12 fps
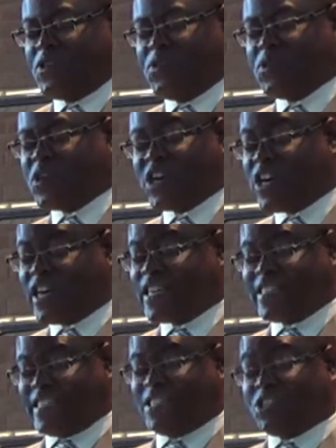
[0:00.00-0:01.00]
You
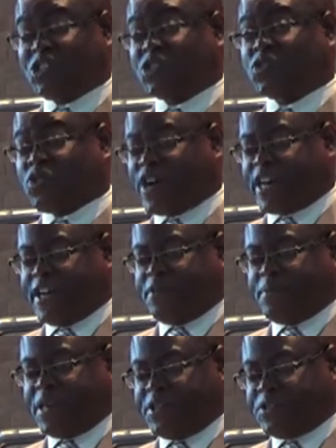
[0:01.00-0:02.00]
can't describe
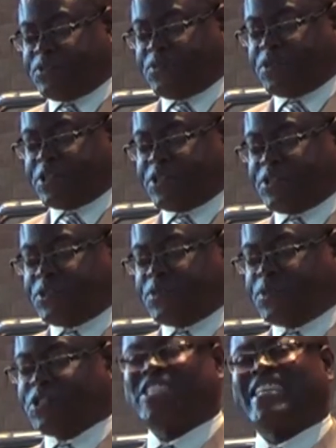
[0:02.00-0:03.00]
his voice
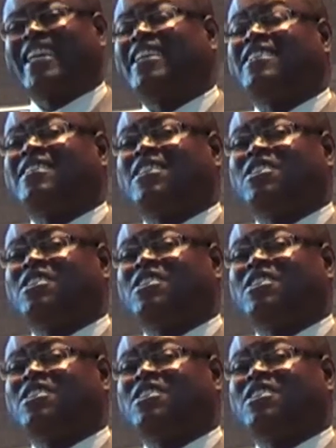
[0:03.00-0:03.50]
or sketch